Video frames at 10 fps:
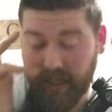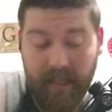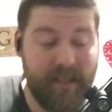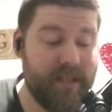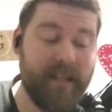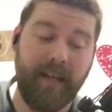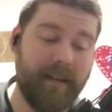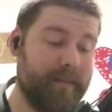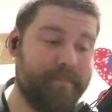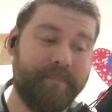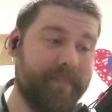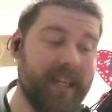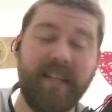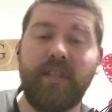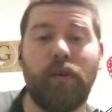
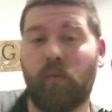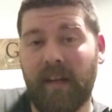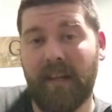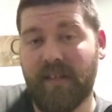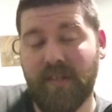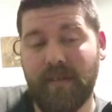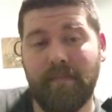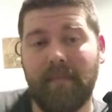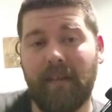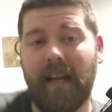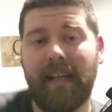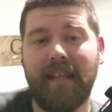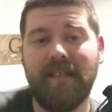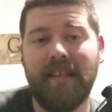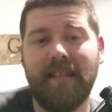It's horrendous. Like,
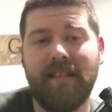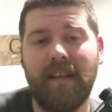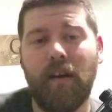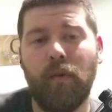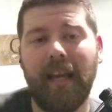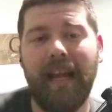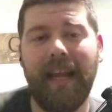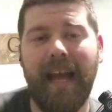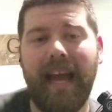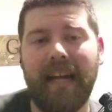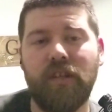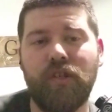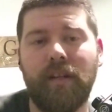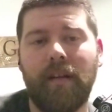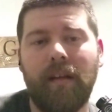it's an okay
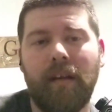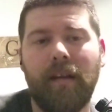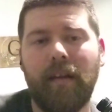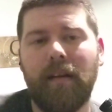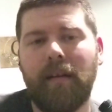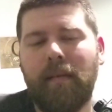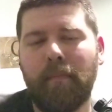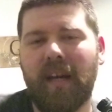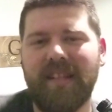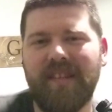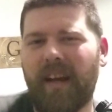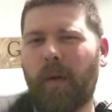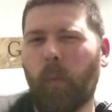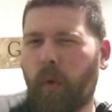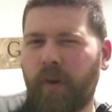action, but it's
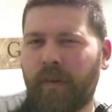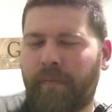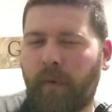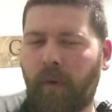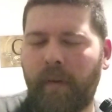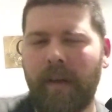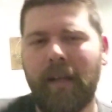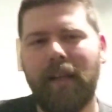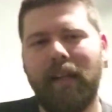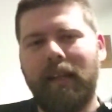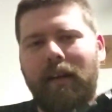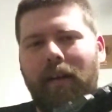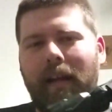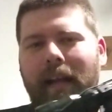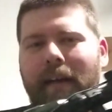not wonderful. You know,
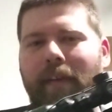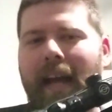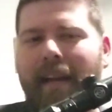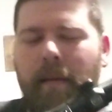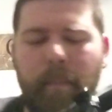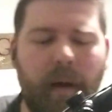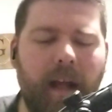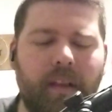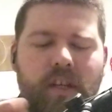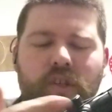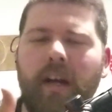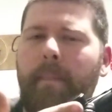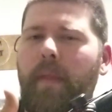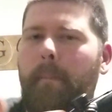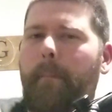like I've had to polish
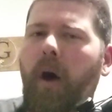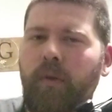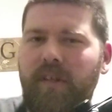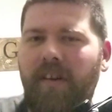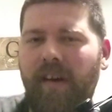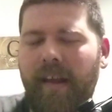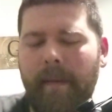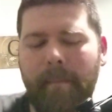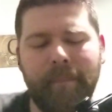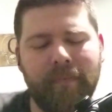up the bolt on it.